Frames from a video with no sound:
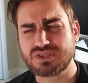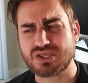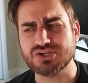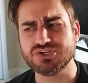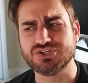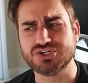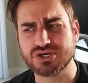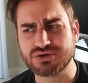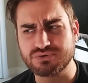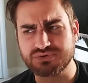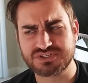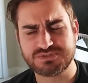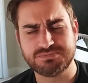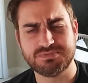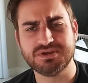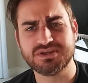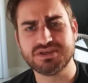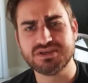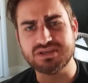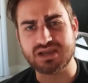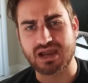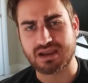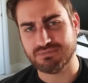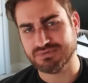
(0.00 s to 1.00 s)
generally
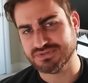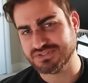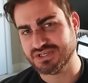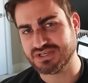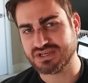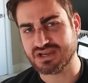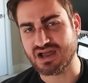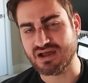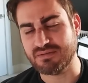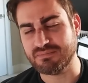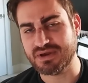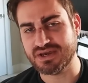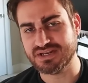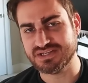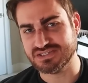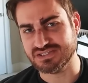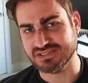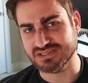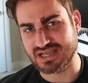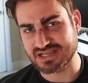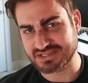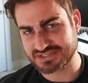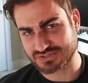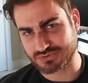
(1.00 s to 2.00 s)
speaking, I would say combat is
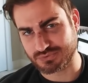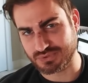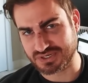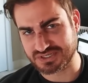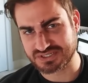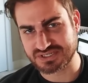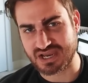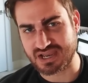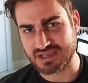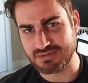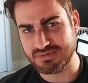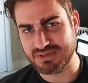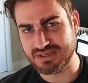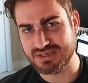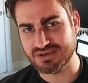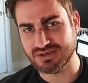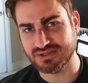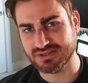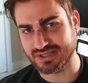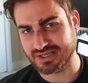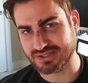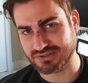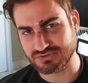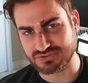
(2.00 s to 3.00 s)
less quick timey
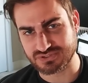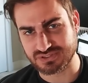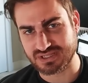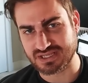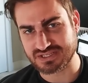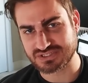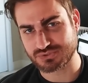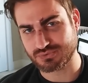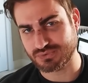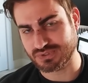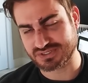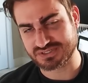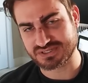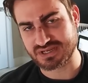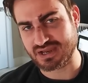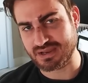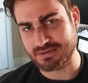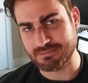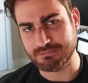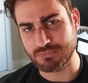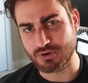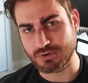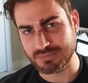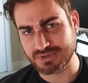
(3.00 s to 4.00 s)
and like there's less quick
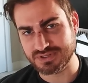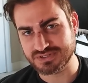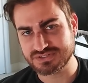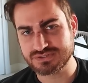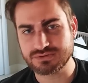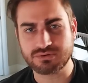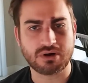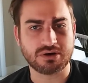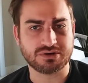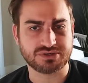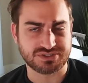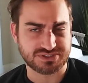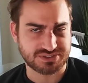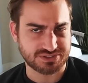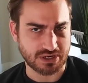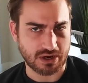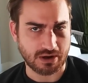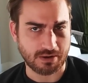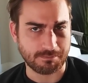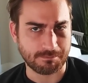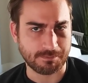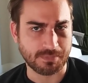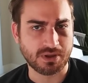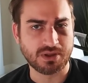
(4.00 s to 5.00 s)
time moments. There are
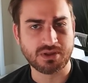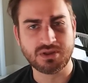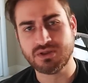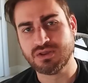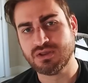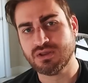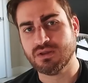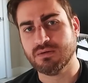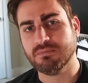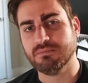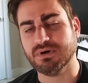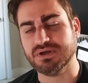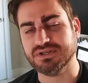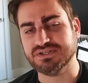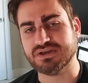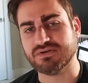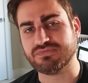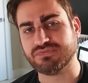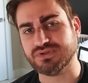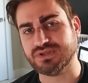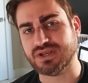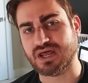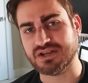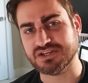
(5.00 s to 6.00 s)
some, but
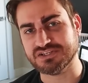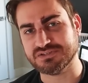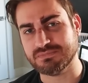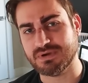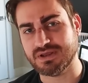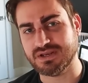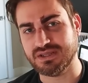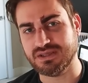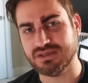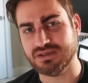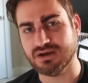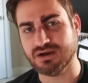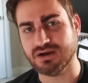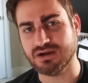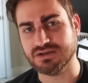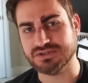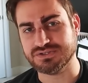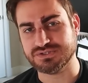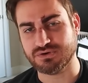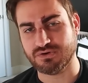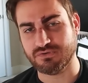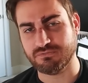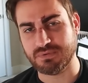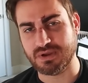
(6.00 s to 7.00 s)
definitely not as many uh,
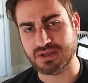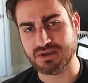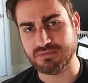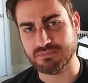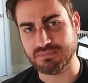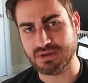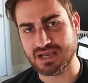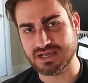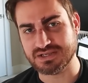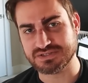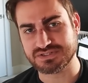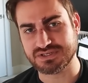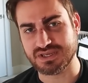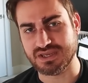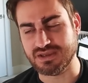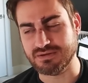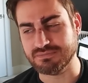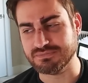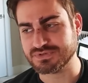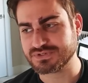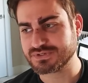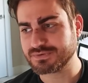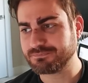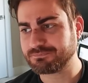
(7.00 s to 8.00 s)
as there have been in past
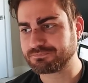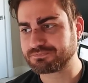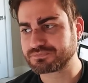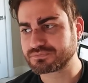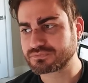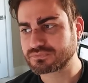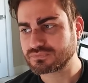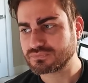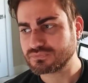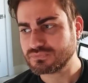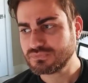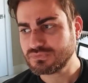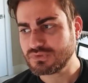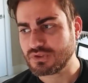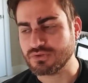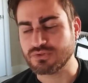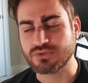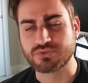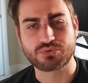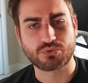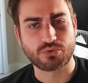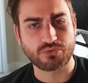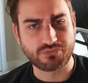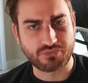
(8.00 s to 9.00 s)
games. The
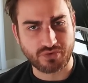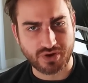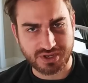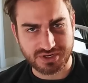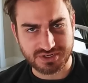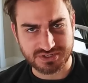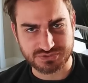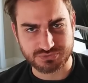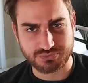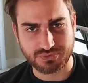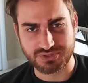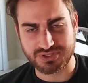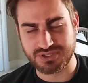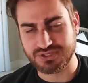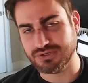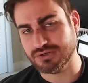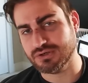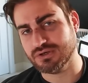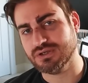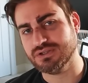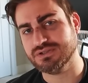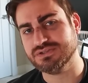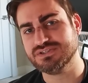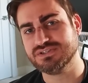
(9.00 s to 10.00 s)
Thor fight is really
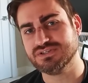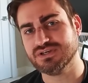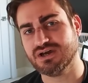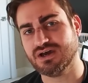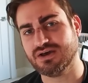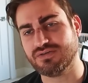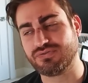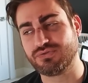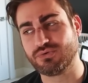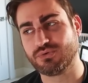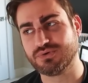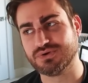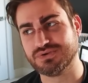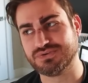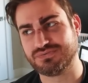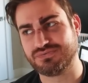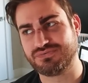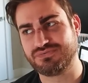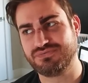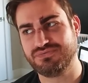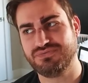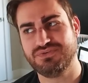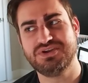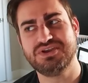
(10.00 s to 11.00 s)
good. Uh, Thor is
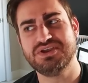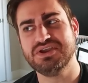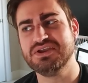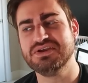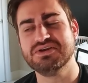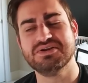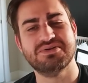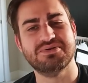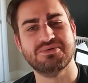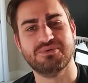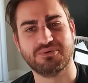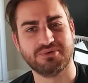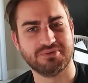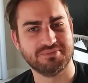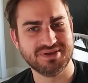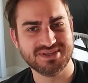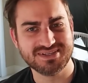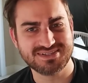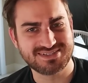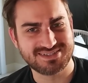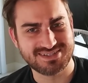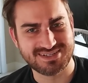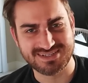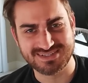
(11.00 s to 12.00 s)
freaking
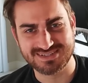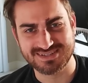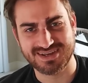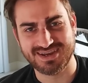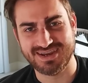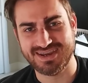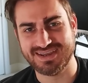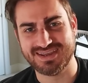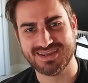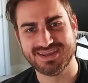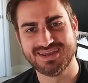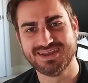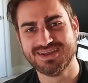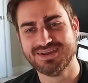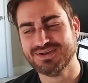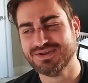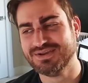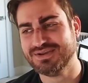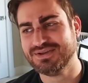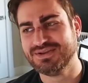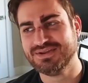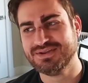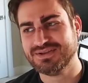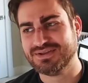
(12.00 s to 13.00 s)
enormous. He's like
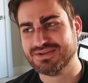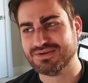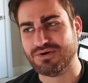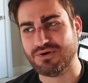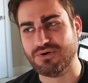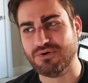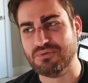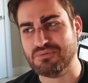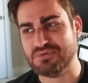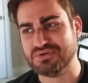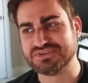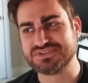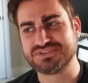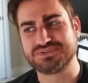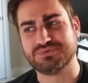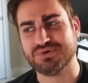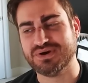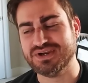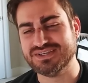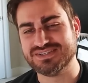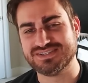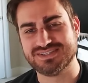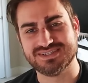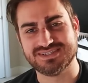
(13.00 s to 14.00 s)
almost
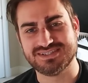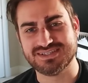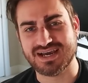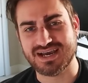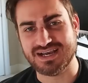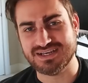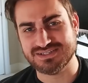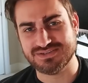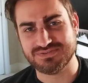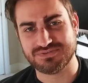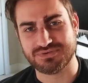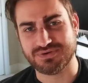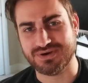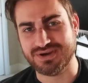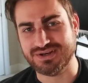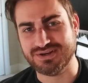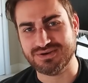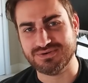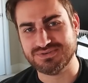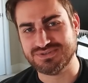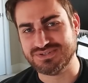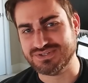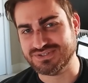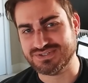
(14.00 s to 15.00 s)
twice the size of
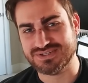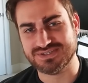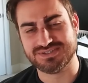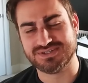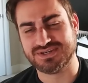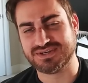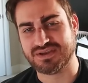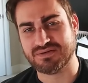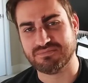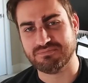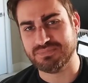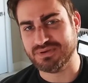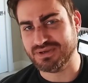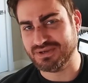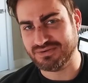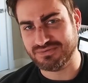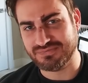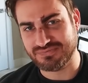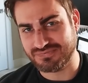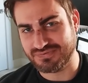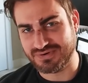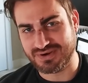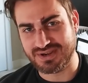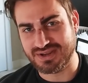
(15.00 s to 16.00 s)
Kratos. He's just like a big
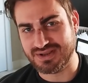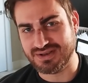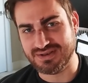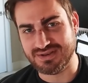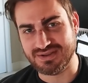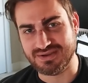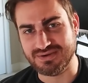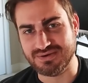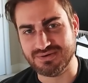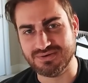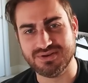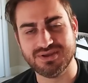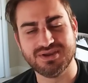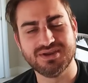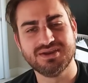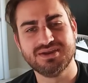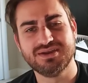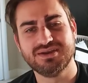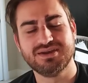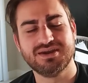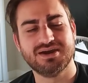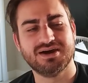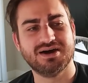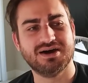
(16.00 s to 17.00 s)
freaking dude.
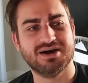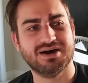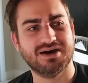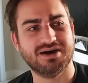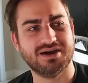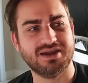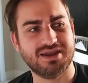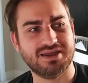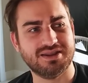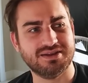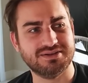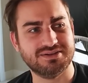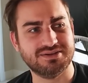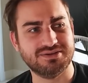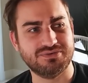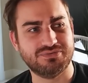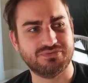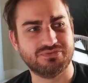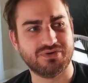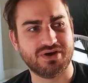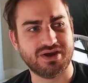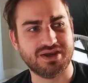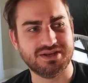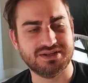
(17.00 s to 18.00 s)
Uh, and the
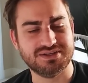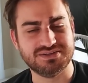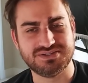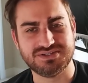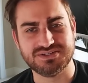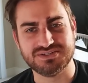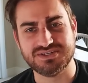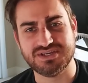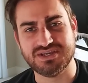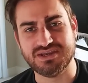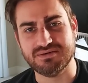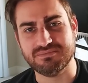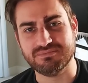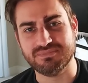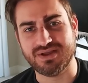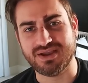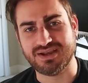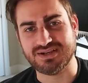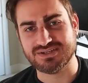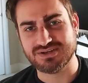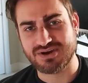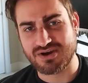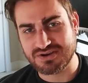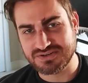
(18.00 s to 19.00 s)
fight is just him
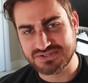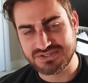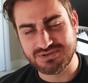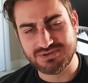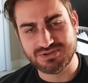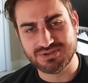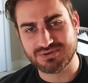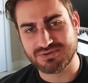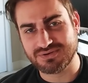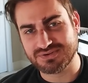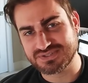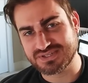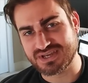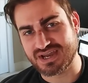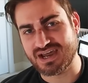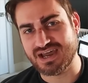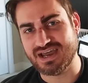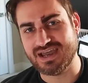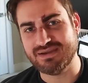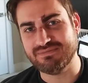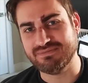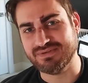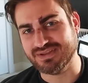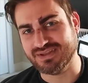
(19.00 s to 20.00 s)
like taunting you the whole
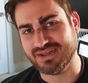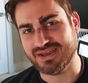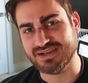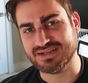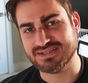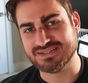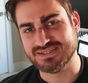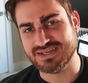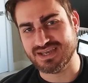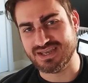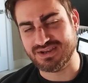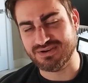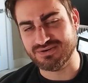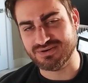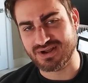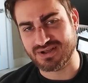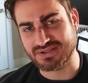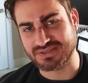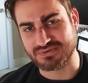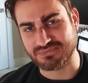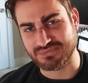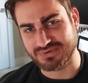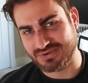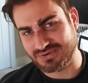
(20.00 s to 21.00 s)
time and like saying you're
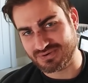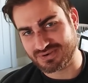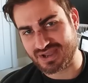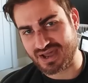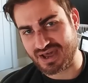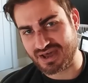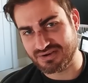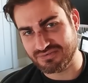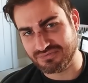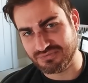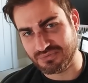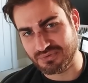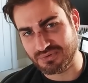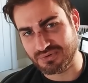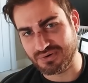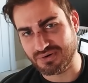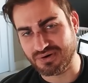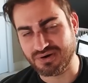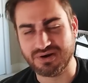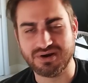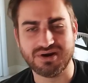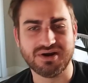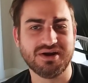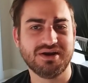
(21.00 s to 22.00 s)
not the real God of
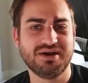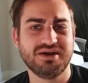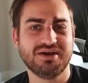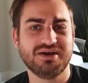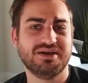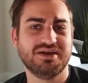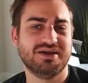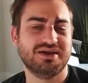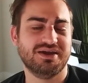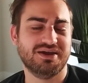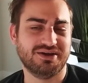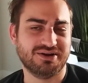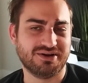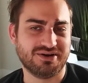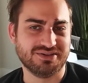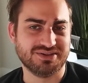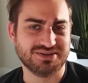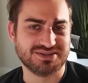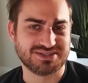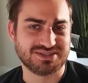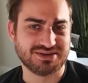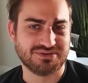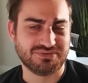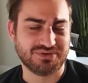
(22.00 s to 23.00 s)
War and all
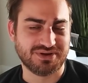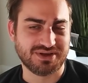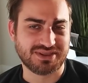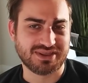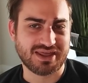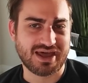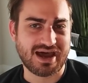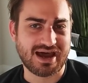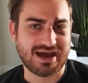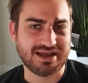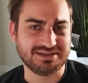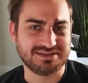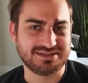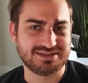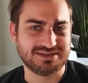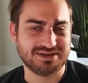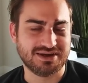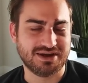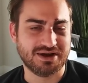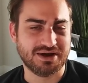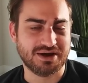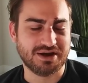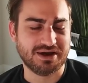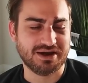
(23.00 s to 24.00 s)
this stuff like that.
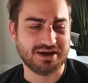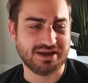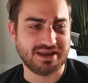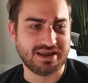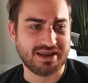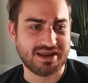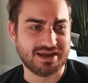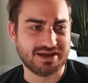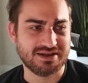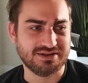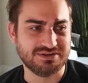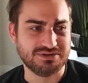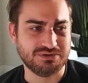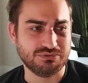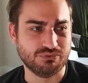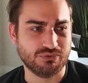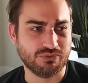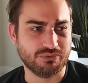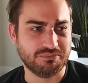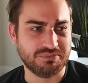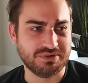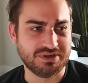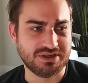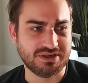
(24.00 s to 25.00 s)
Uh, and you
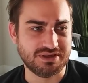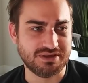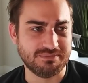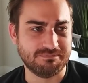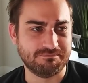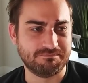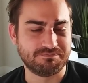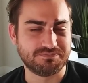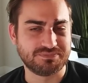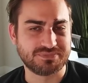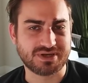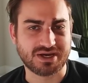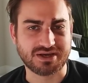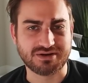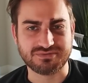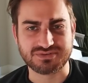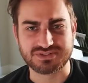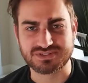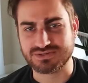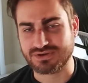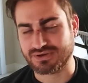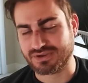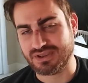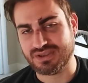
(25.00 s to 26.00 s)
will be kind of
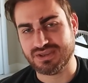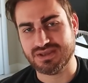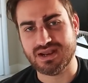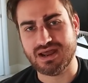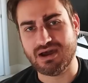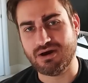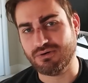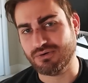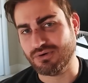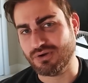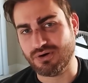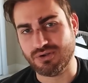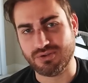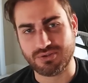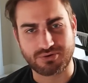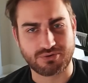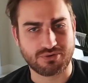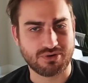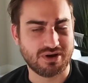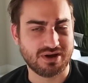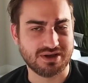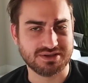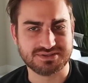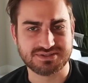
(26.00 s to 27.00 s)
slugging it out all
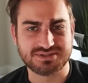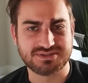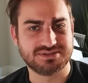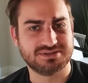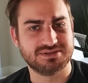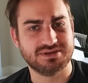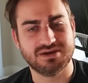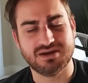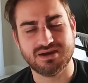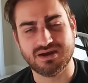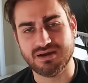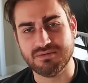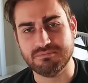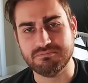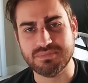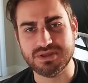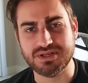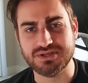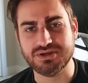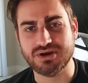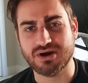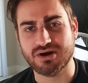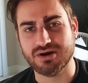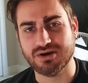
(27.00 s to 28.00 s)
across uh,
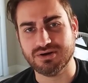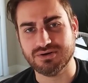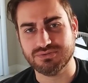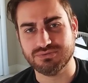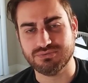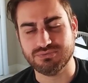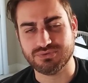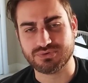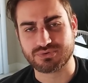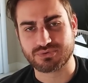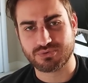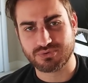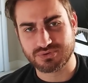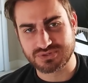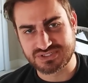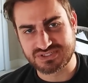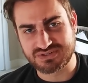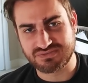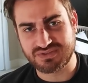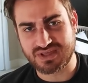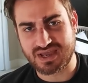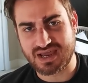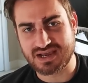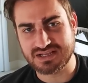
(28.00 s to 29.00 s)
Midgard through the course
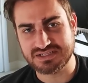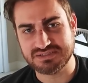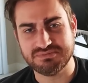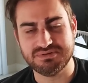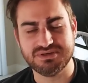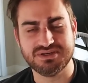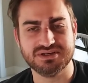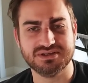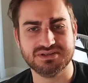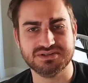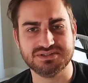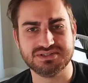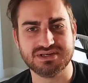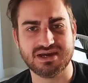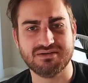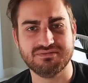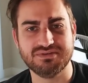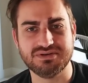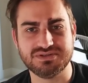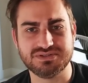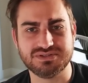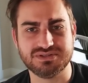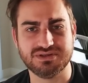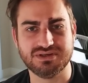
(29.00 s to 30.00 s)
of that, because
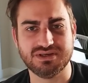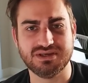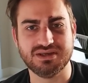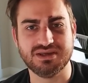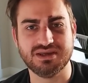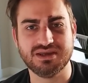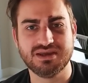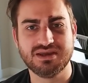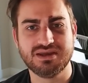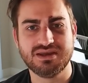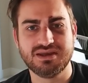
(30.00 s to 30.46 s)
obviously